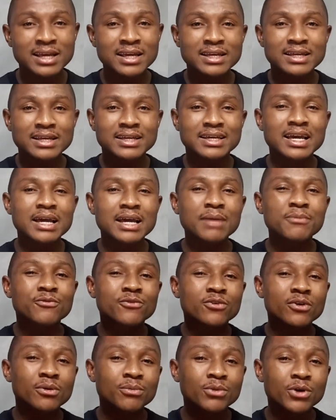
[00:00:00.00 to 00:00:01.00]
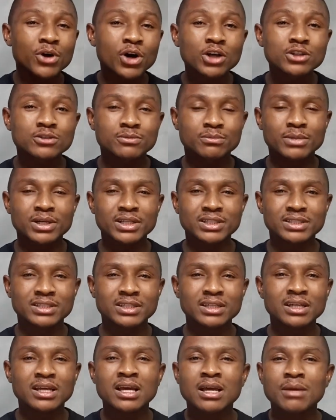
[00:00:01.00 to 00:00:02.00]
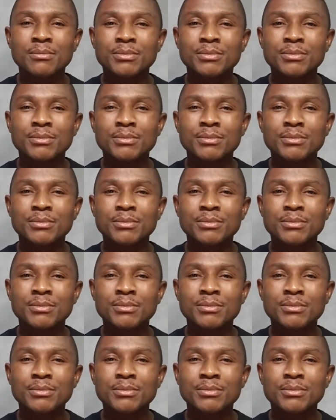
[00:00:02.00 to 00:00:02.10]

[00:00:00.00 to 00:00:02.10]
It came from God's mercy,